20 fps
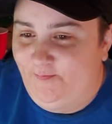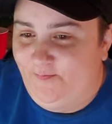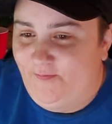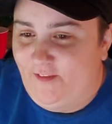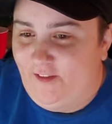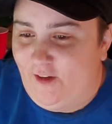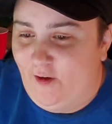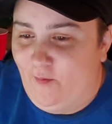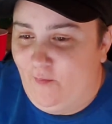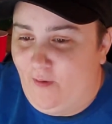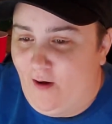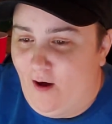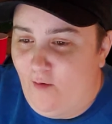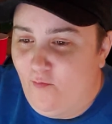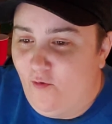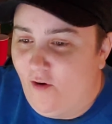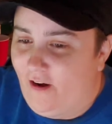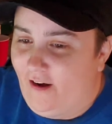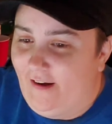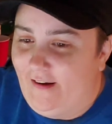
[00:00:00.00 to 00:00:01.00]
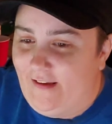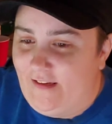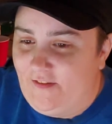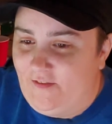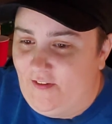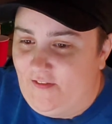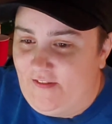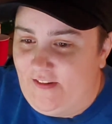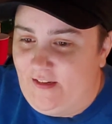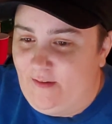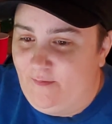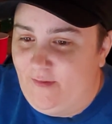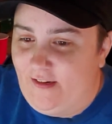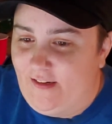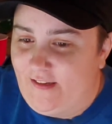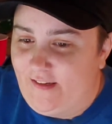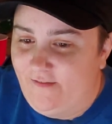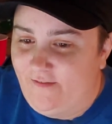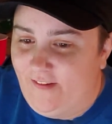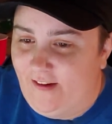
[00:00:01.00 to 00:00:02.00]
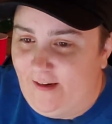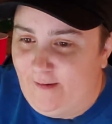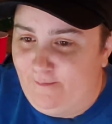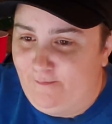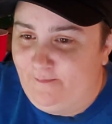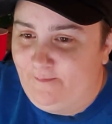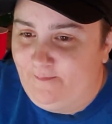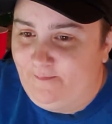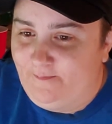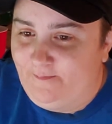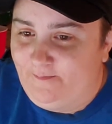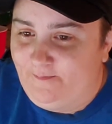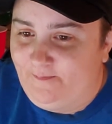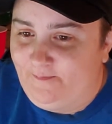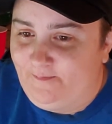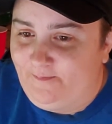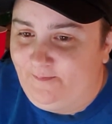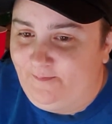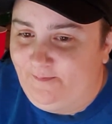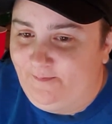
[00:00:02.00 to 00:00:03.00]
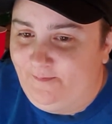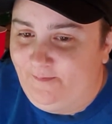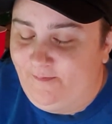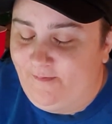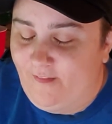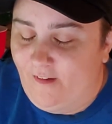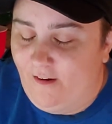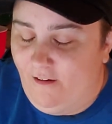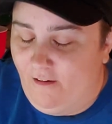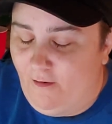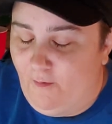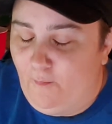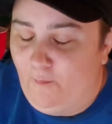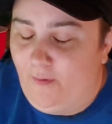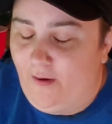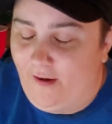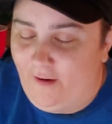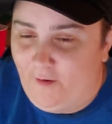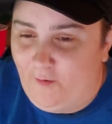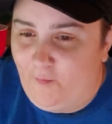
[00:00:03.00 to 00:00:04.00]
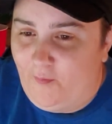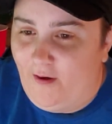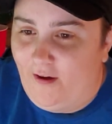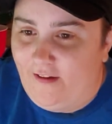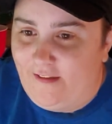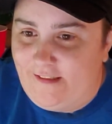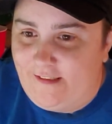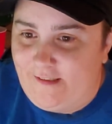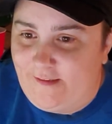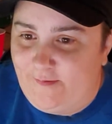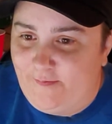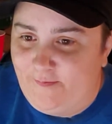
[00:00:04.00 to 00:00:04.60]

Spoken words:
So Bob wanted his 15 minutes of fame on BattleBots.